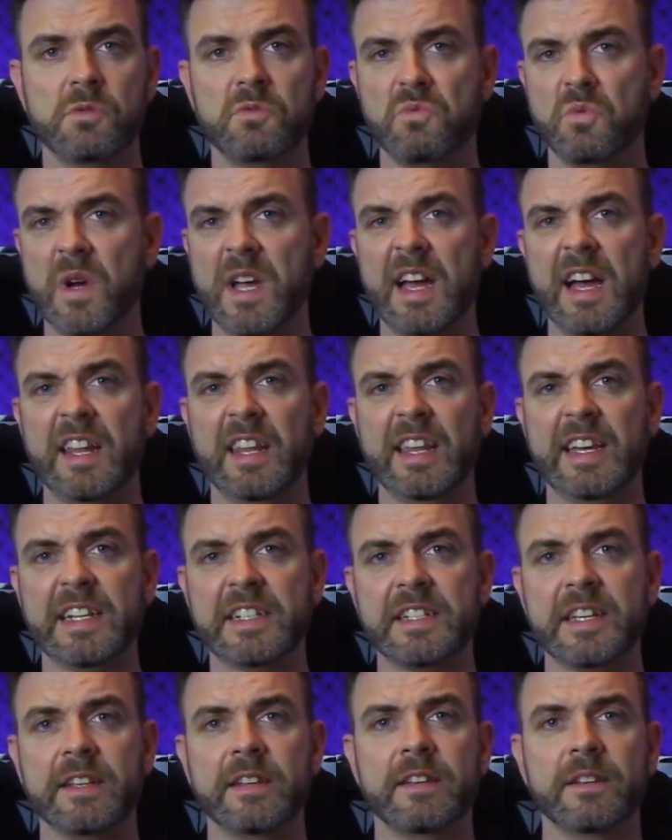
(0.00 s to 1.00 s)
the way I
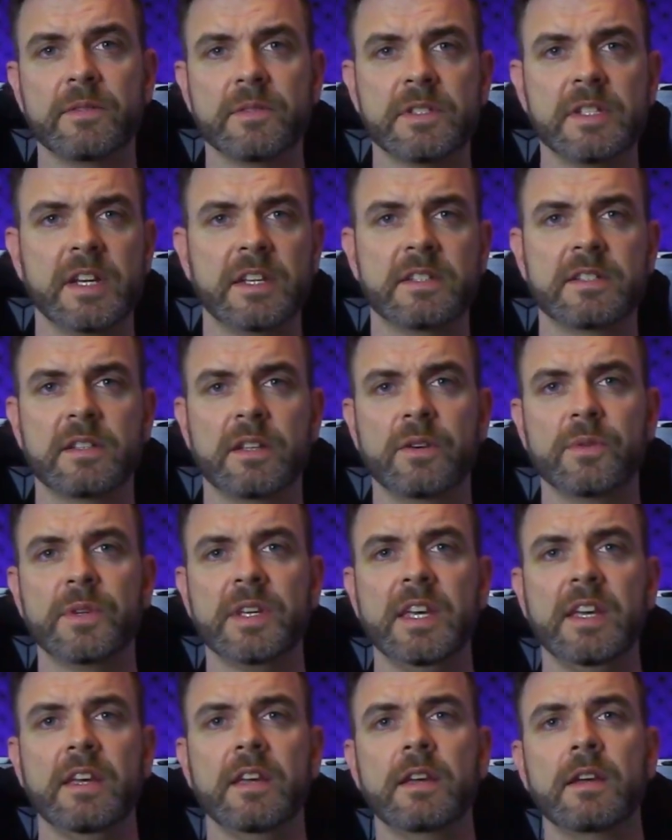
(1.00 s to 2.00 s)
liked it. It was nice,
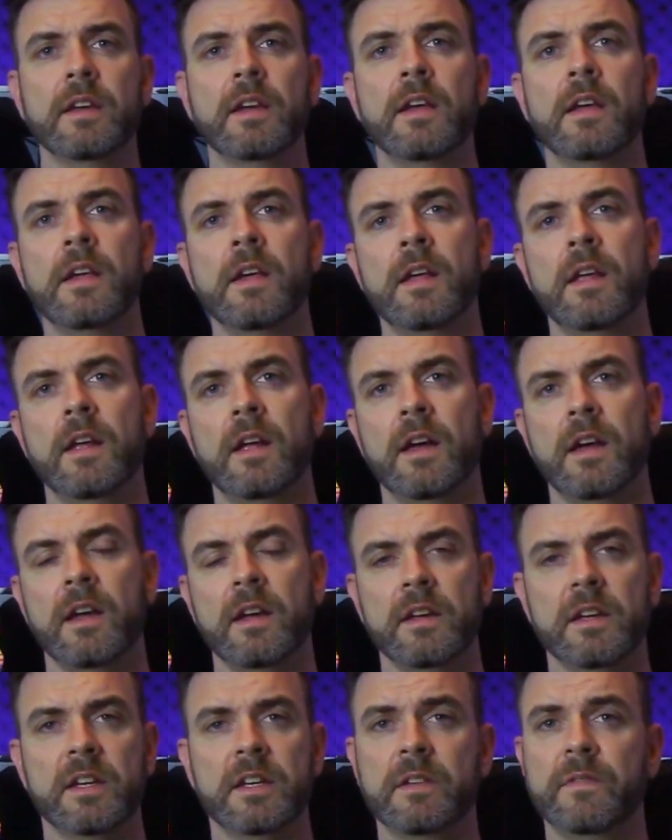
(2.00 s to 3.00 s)
low-key.
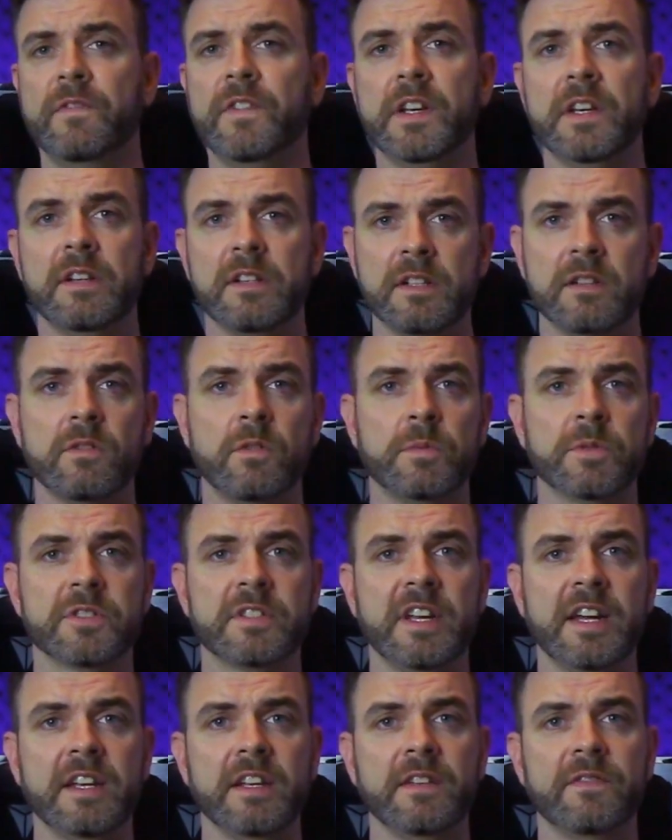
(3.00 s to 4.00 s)
It could fit in
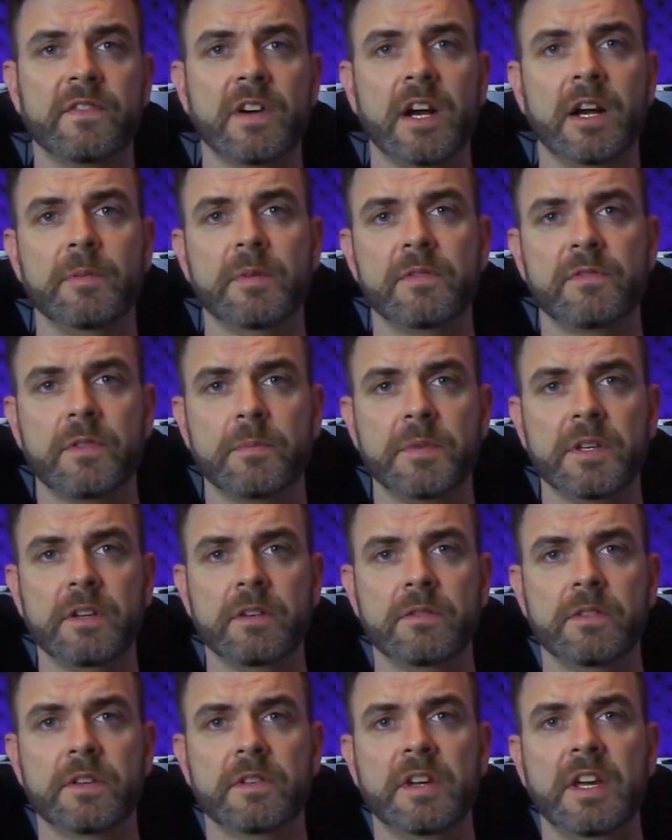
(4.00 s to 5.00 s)
almost any environment from,
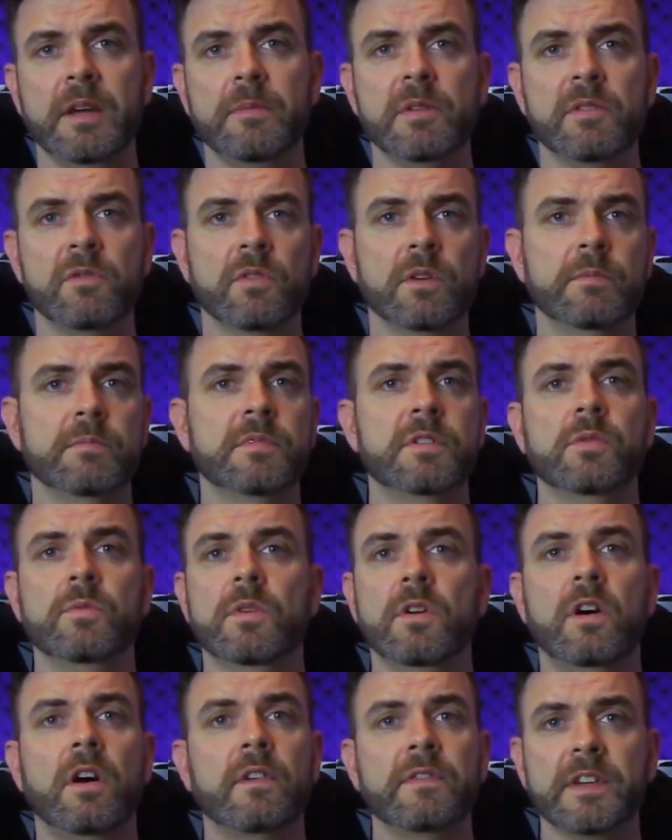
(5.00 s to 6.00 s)
your gaming room to
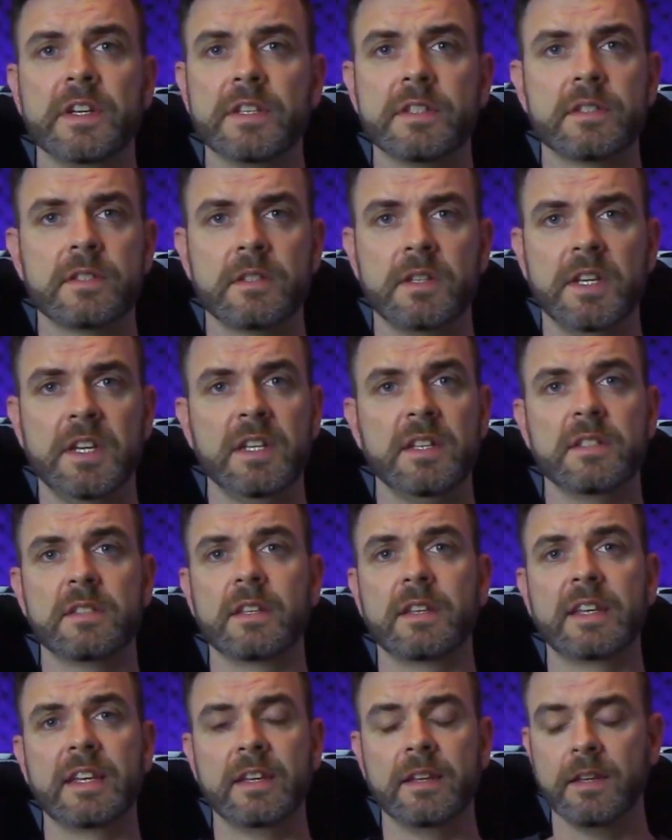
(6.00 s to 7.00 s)
an office
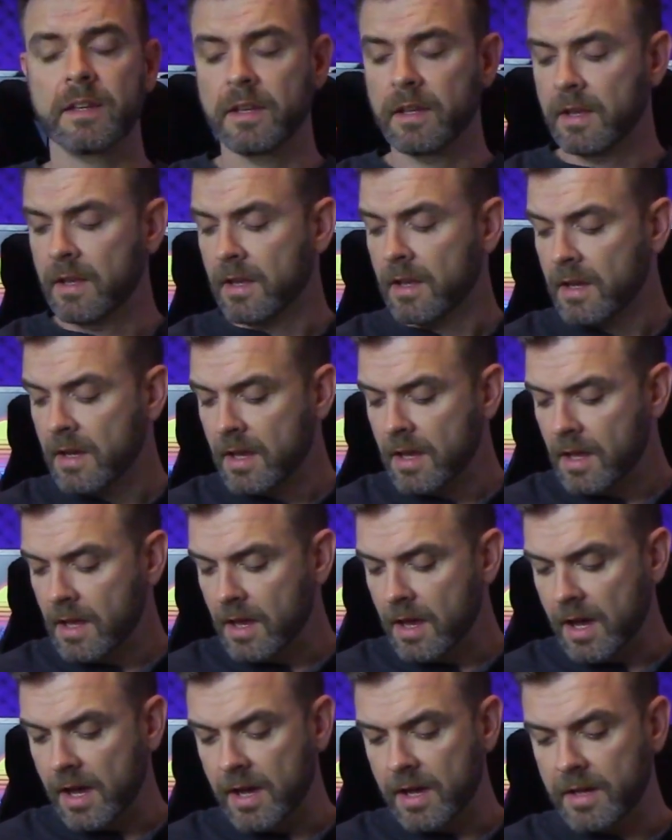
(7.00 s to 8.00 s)
easily.
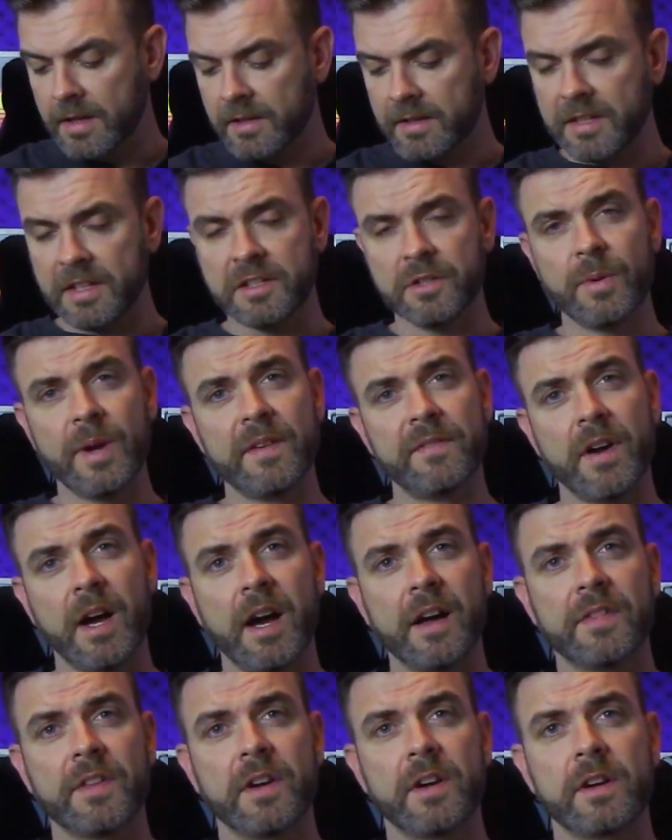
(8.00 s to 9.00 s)
They do have
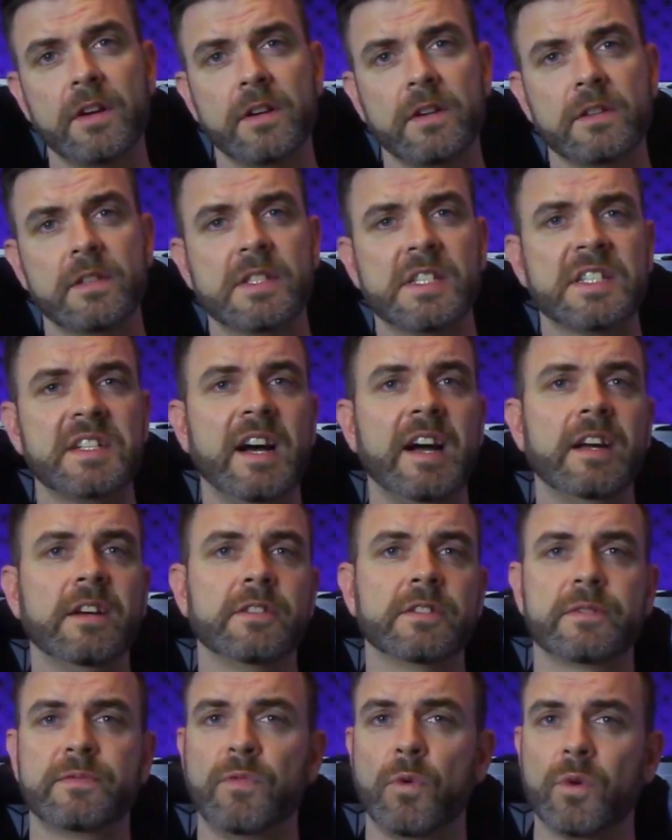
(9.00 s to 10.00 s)
other
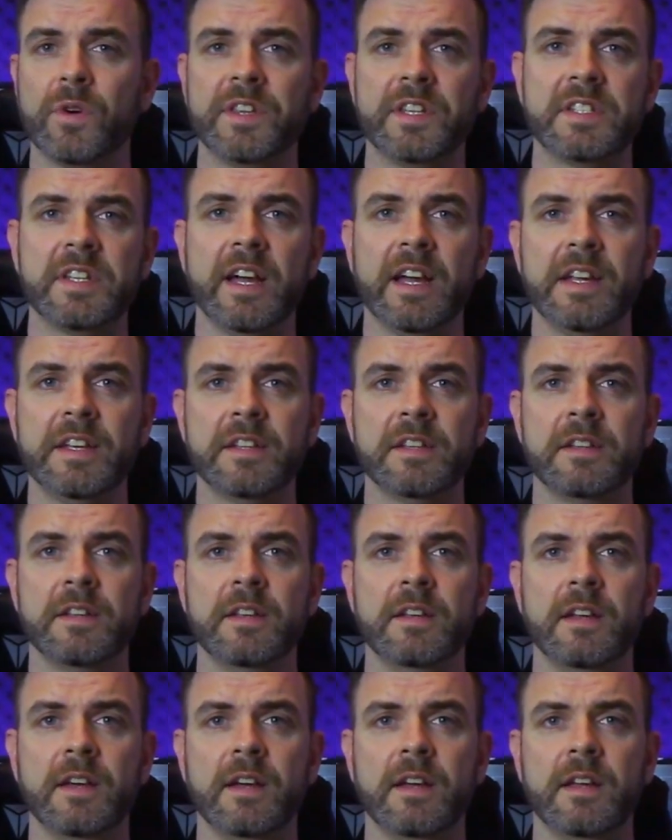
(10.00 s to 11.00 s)
styles for the
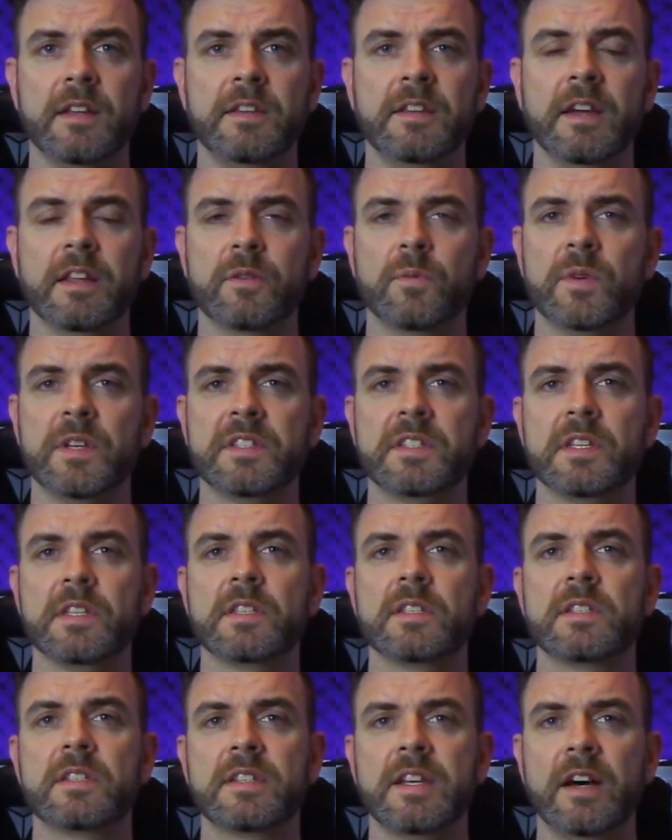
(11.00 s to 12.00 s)
Titan. The other one is a
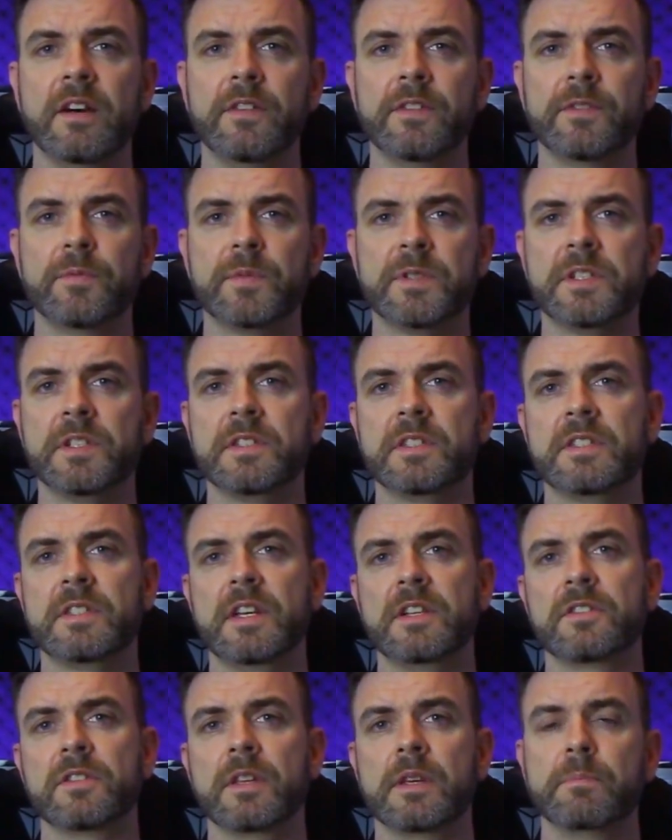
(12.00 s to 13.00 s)
stealth, which is
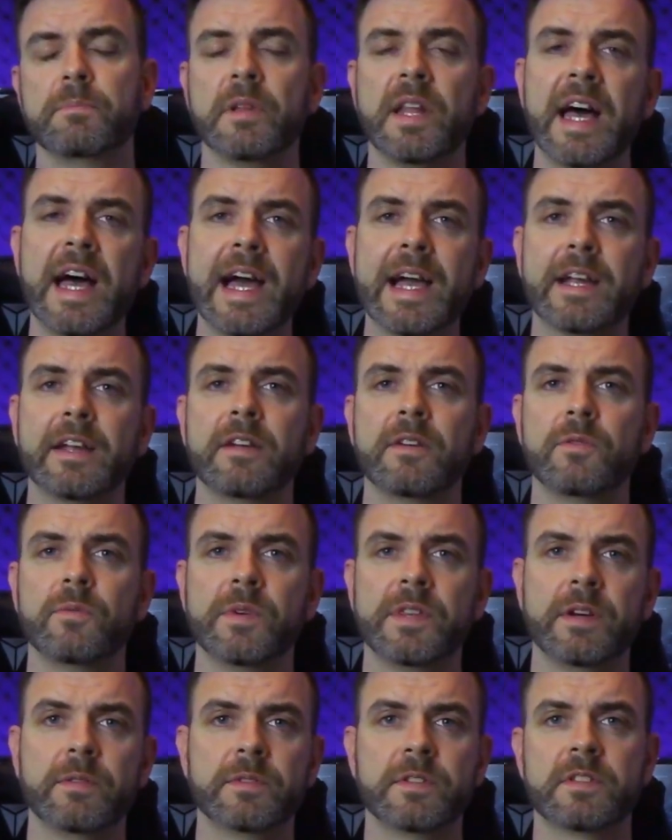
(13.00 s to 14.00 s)
essentially black
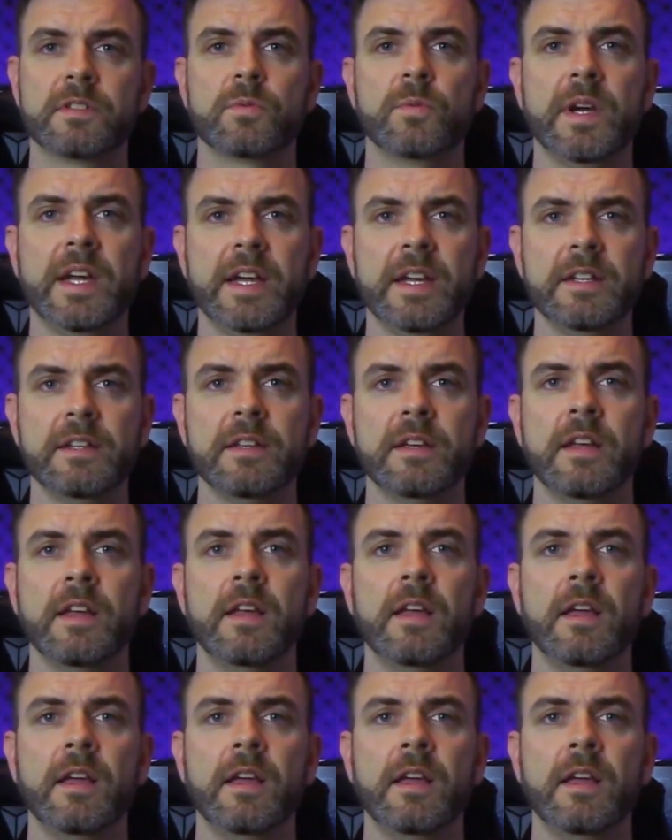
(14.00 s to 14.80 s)
without the suede,